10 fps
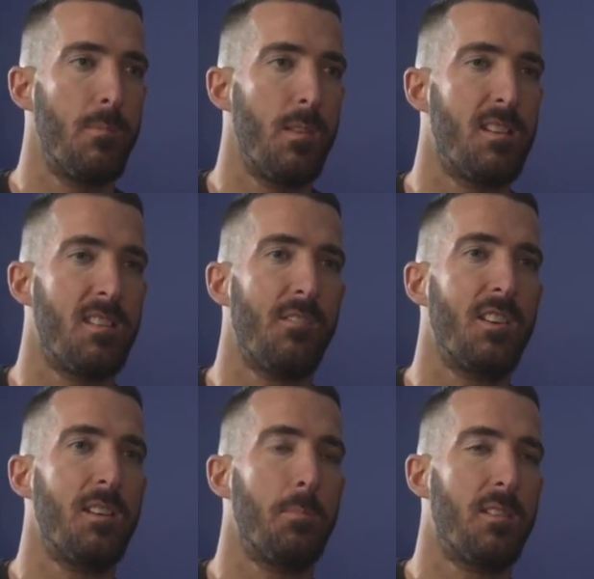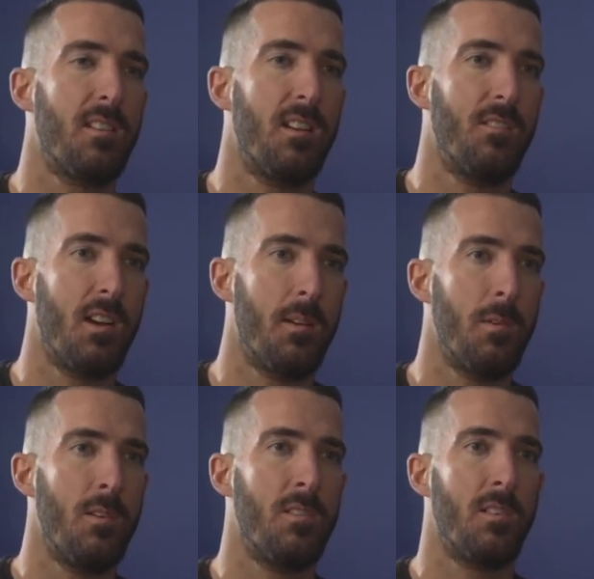70% of our
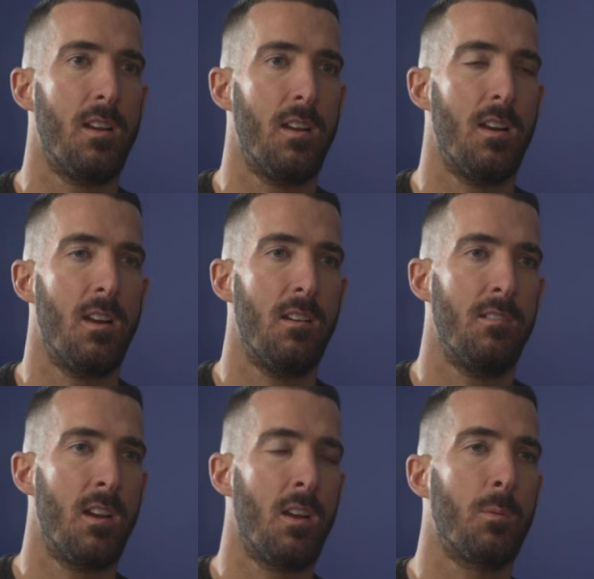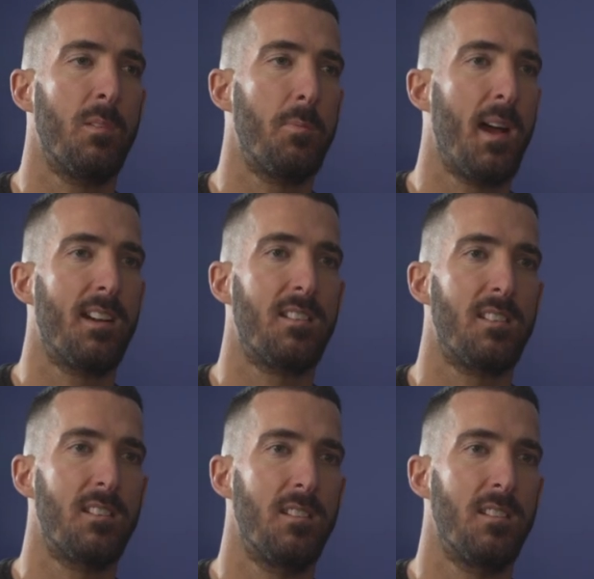moves along with packs.